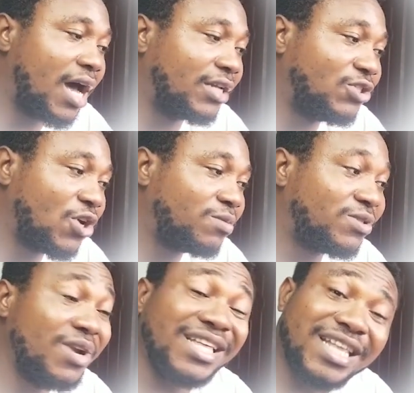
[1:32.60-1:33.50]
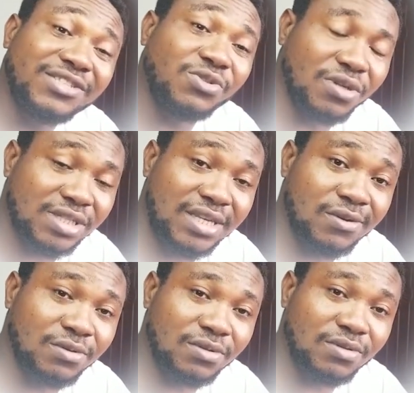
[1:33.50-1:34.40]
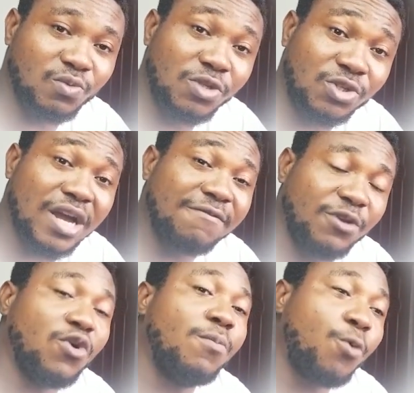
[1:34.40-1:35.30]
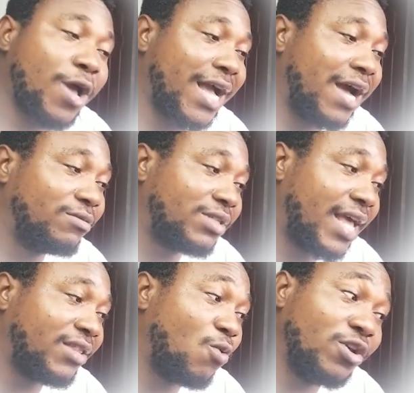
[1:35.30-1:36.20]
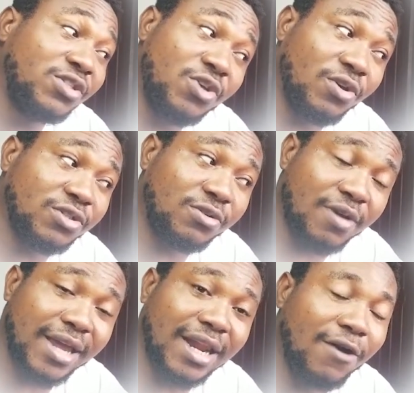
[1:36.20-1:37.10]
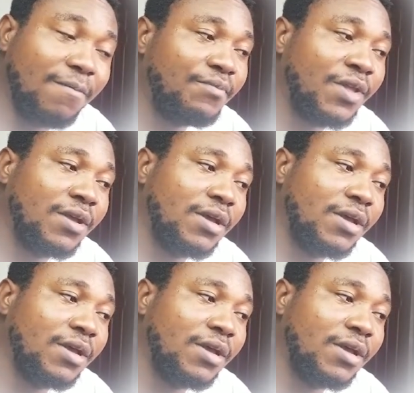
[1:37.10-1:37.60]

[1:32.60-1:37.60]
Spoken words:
jobs related to your skills which you have on your Upwork account, like the one you see on your screen right now.